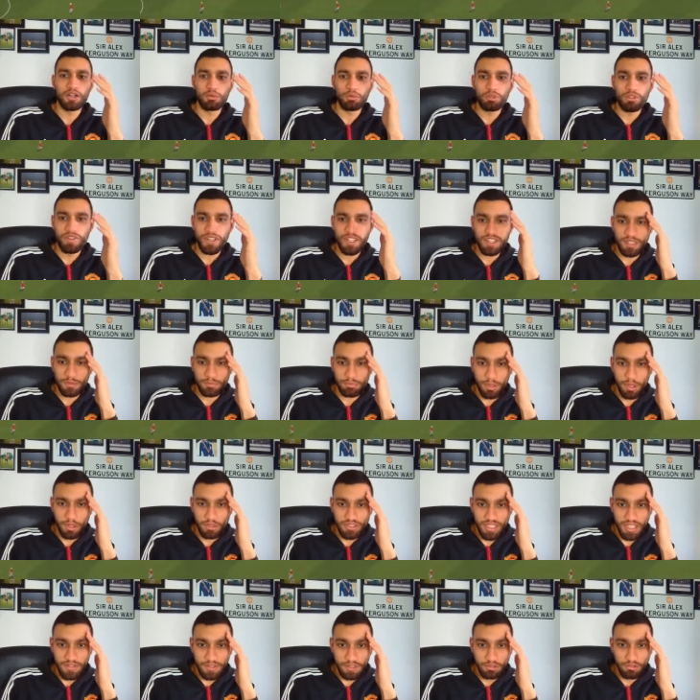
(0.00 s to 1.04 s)
We've hit the post
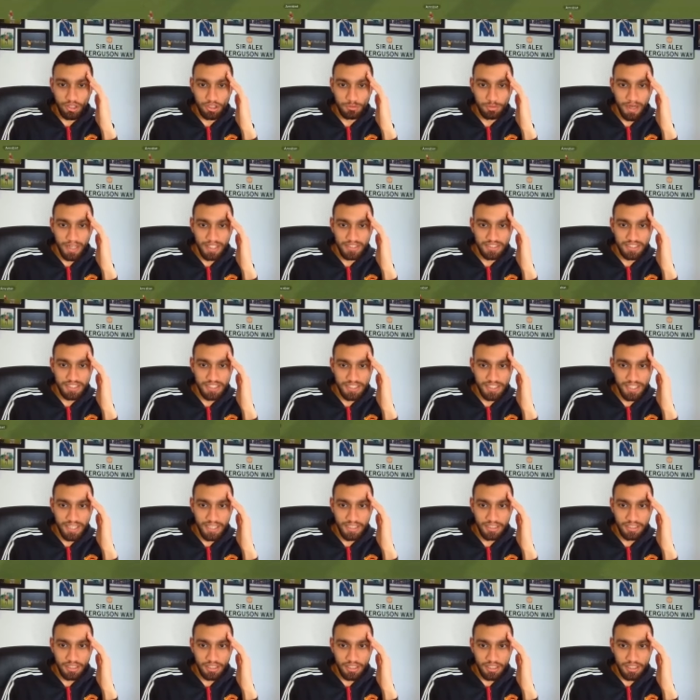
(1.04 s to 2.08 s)
and the crossbar. Antony
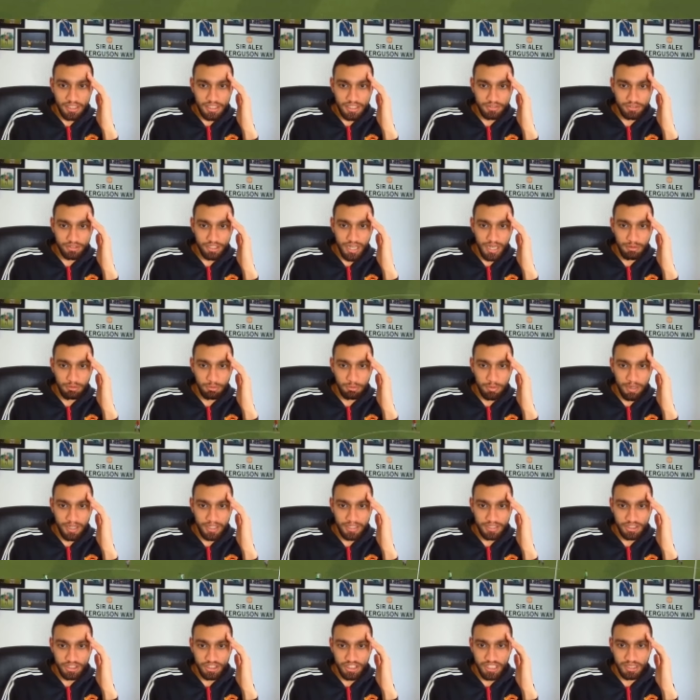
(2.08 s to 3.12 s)
again gives it to Amrabat.
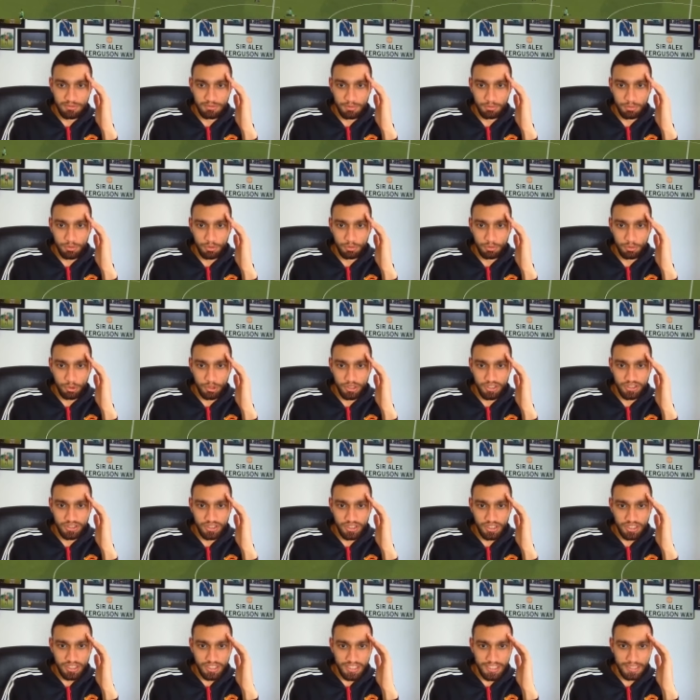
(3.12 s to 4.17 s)
Just keep the ball, boys.
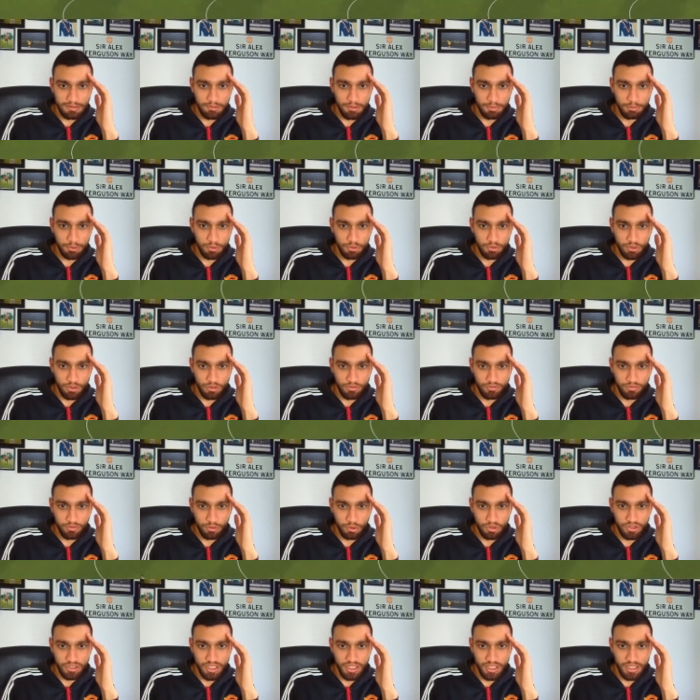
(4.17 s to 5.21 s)
Keep the ball. Don't
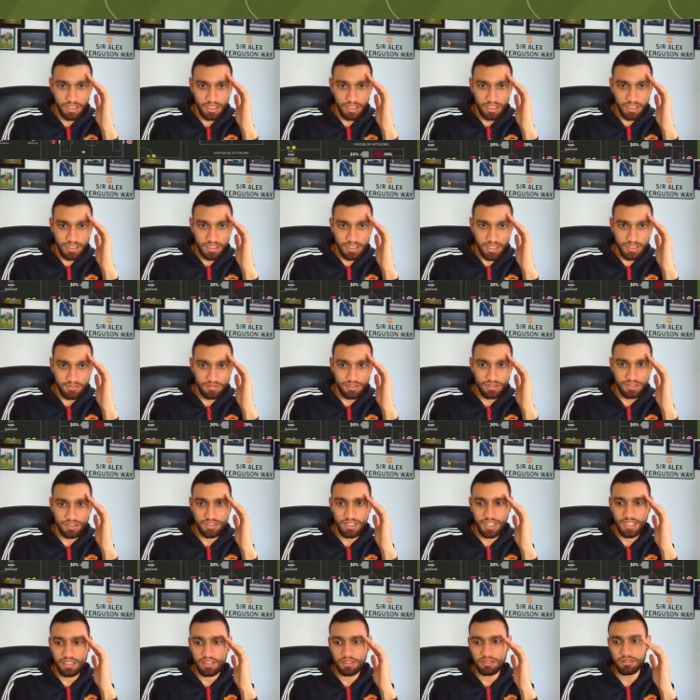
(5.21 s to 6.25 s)
force it. Gives it to
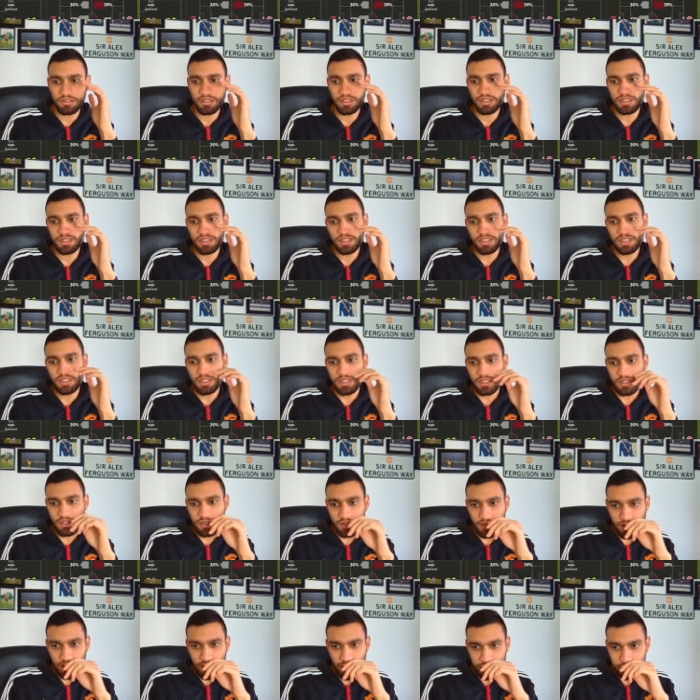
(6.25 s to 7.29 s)
Dalot.
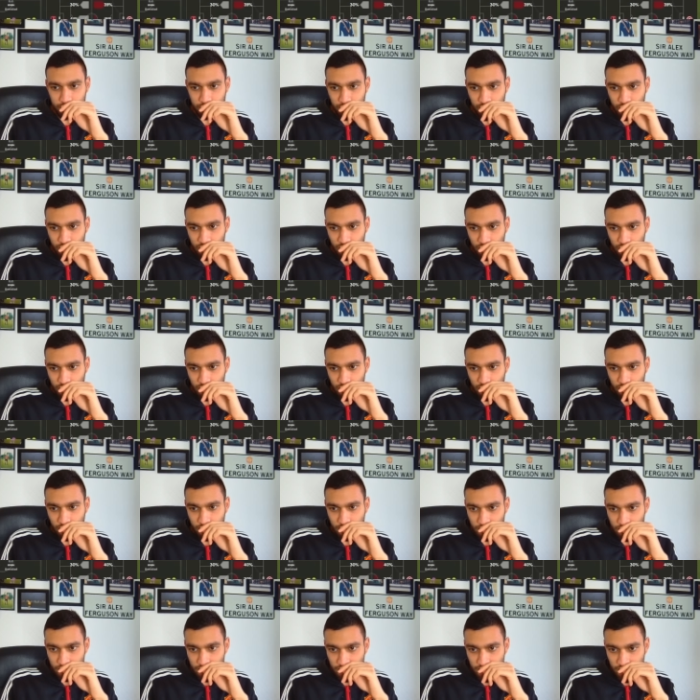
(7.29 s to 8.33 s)
Let's bring on
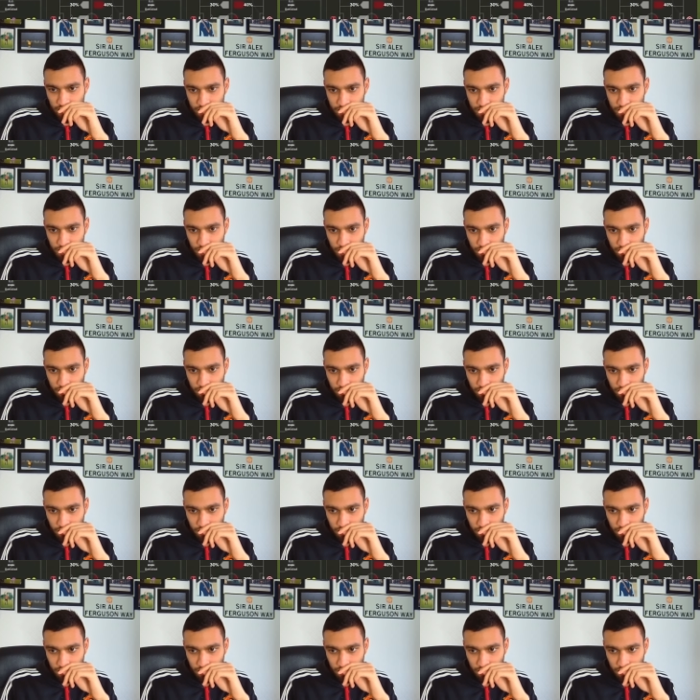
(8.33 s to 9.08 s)
Sancho